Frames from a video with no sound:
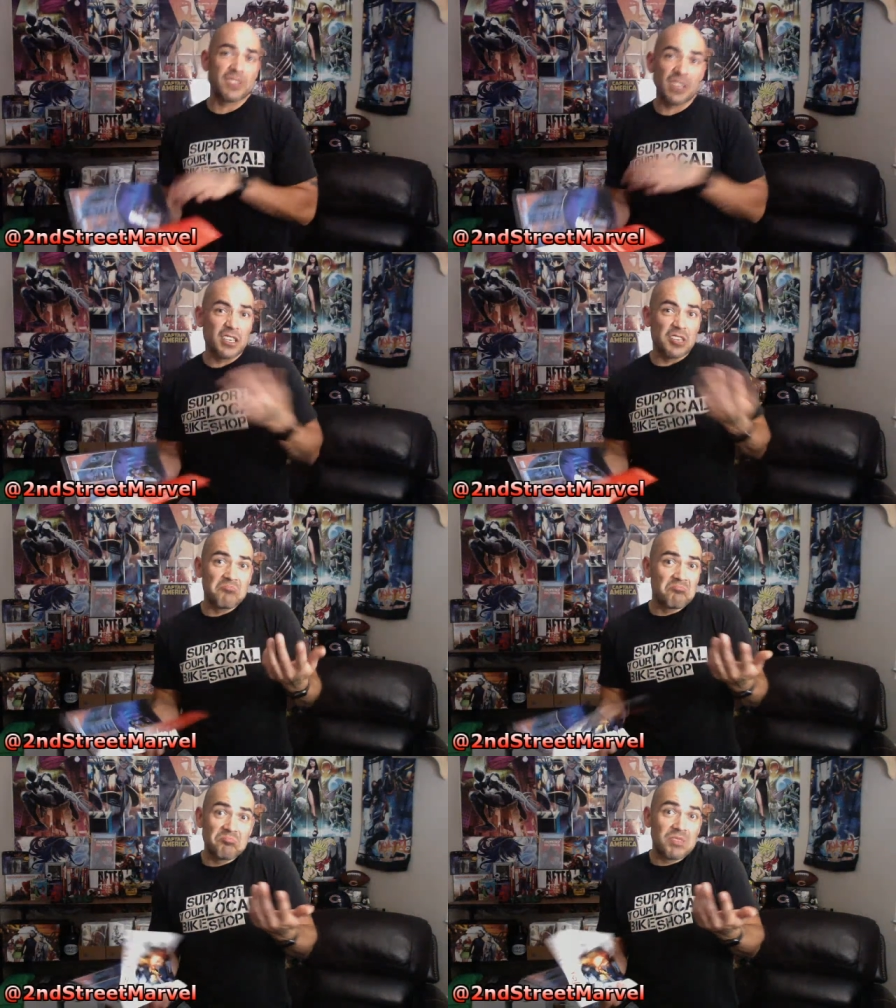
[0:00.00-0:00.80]
in, and
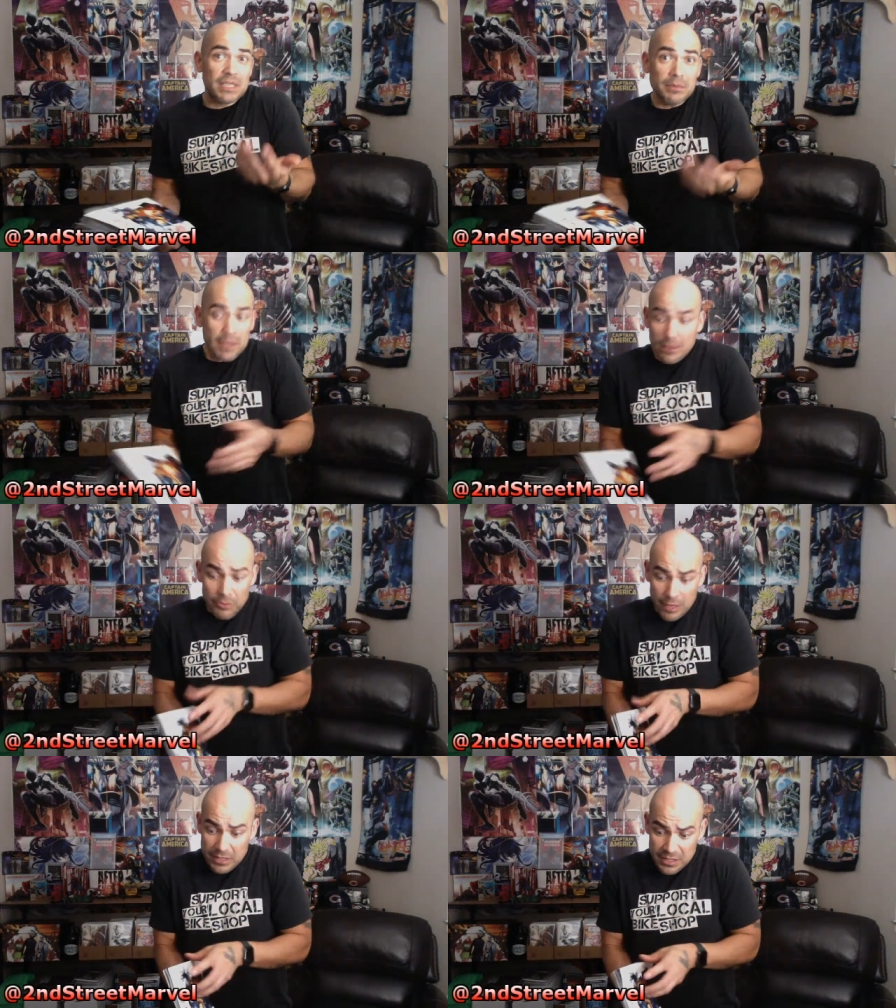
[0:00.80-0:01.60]
it seemed
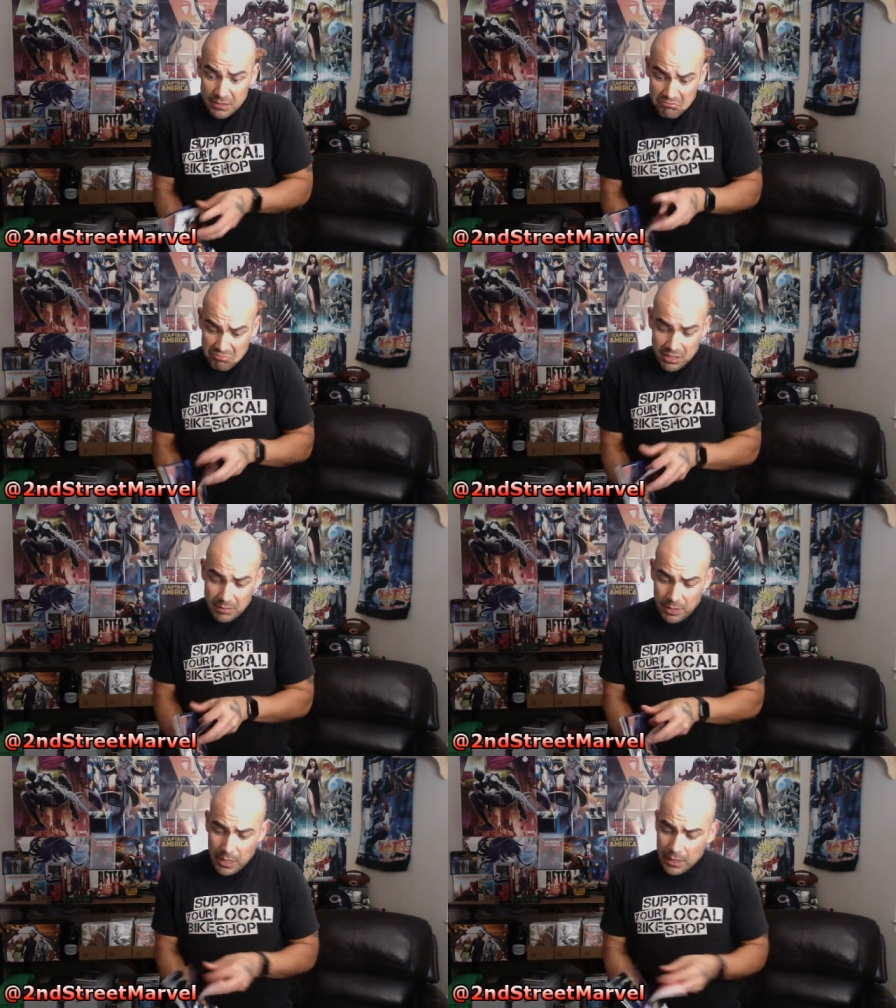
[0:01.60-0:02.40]
interesting. Seemed
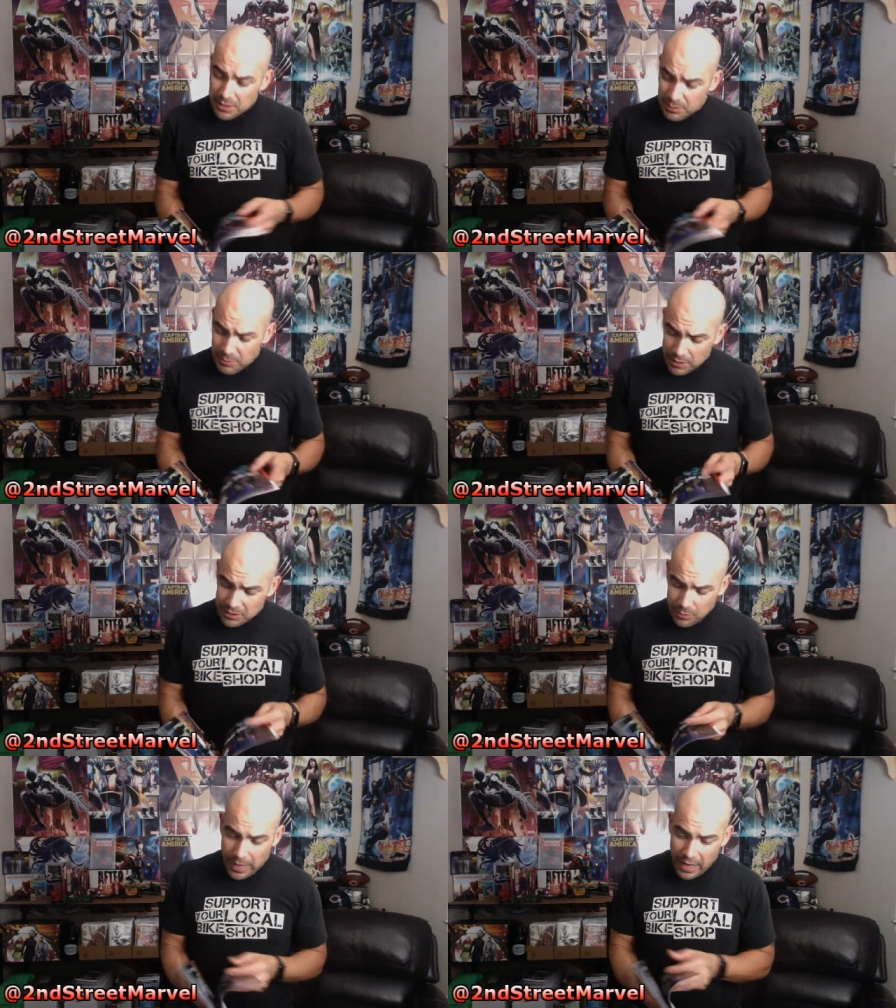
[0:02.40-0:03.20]
not
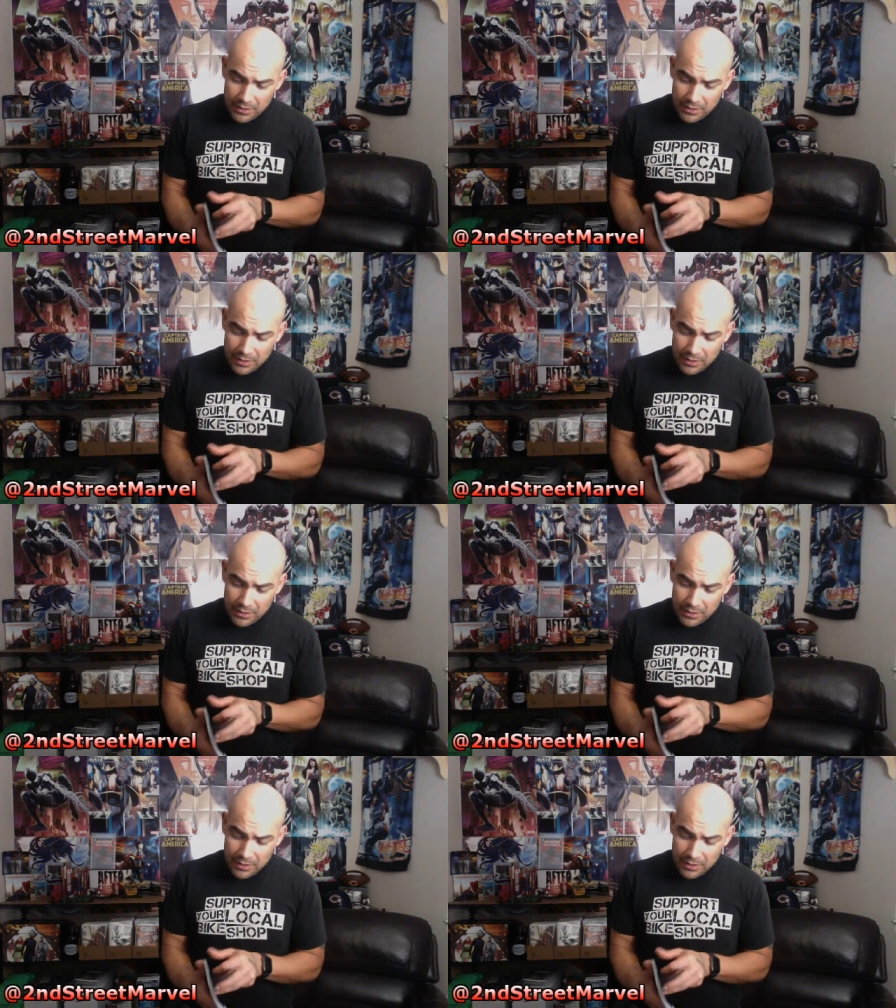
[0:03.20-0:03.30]
too bad.